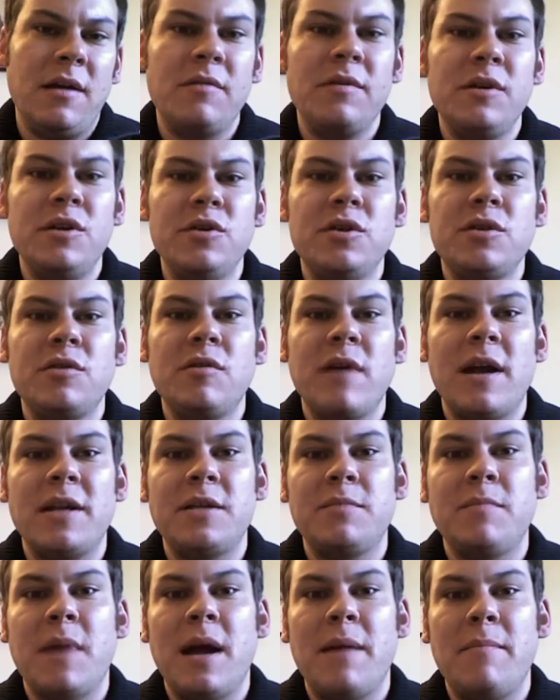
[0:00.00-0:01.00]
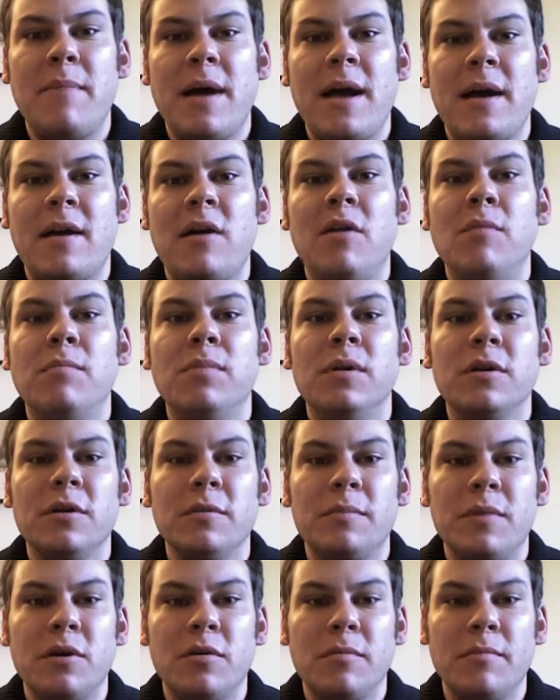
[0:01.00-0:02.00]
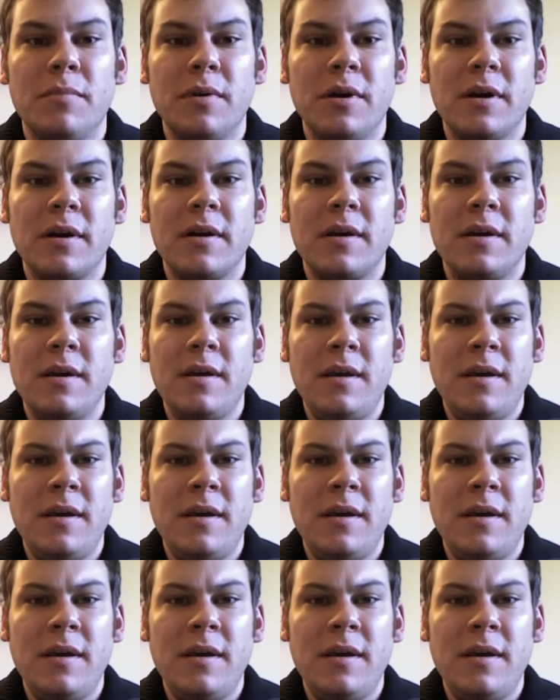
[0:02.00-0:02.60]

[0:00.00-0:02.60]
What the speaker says: You scratch my back, I'll blurb your book.